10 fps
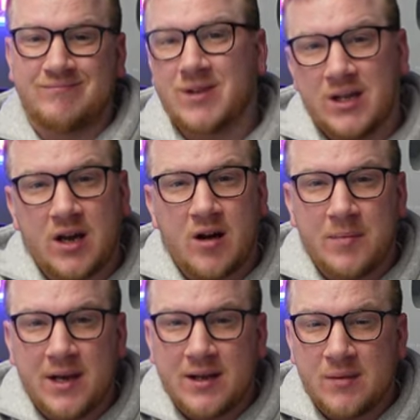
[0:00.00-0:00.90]
It can't be
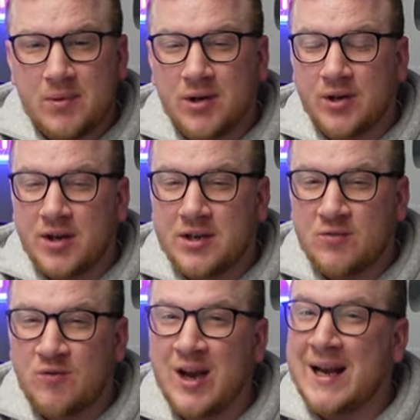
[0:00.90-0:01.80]
anything but a good idea,
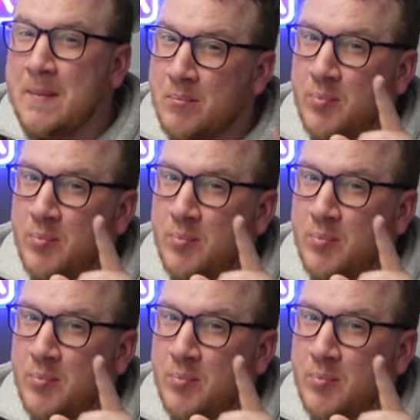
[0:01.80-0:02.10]
really,